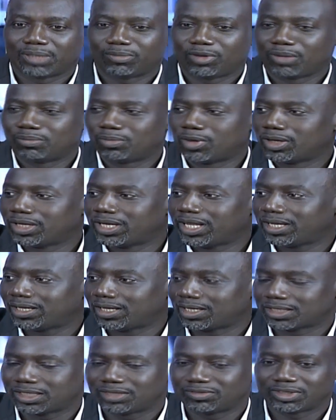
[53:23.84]
them on
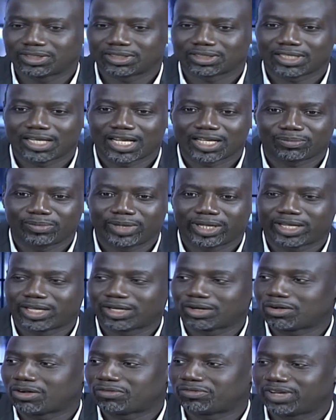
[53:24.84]
mundane activities like
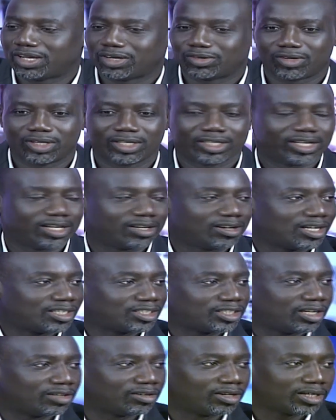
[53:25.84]
making coffee and running
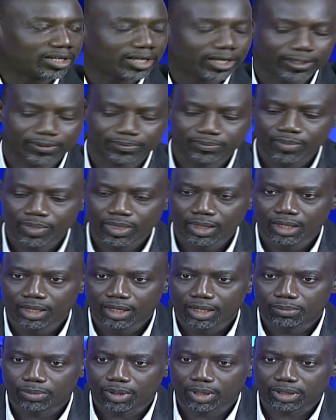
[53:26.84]
errands here and there.
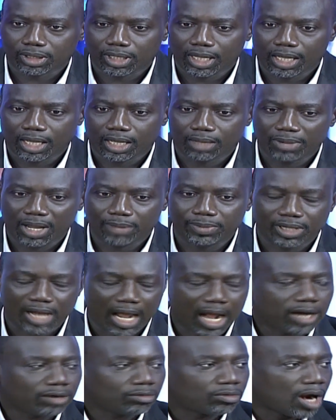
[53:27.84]
But I mean,
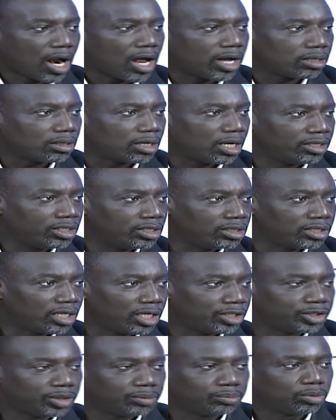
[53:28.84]
I ran an
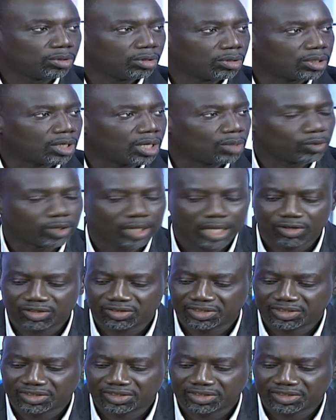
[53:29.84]
internship program when I